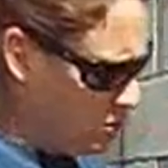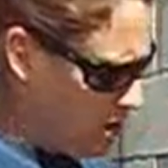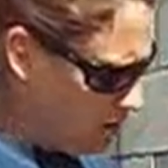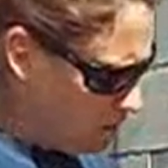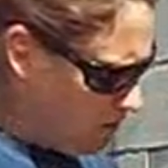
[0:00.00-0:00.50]

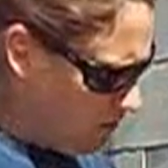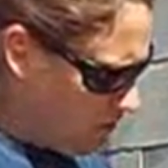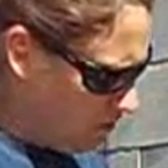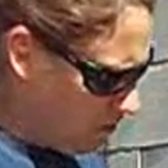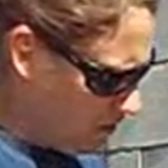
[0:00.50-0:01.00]
sprouts
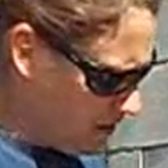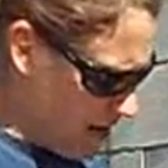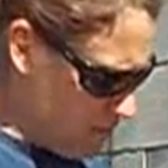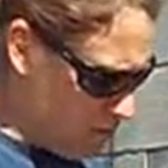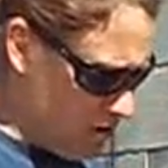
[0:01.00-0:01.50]
before, for
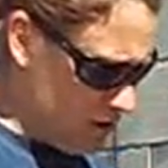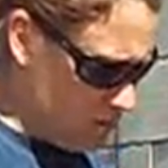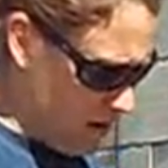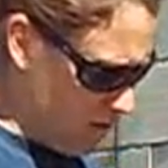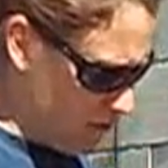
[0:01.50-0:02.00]
example. This
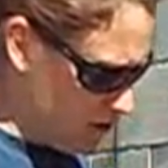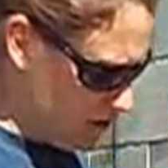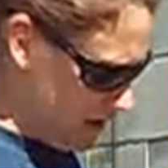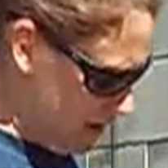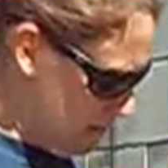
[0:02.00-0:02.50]
is my
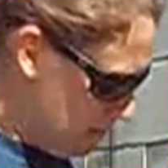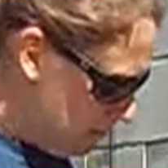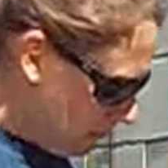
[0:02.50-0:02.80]
first time.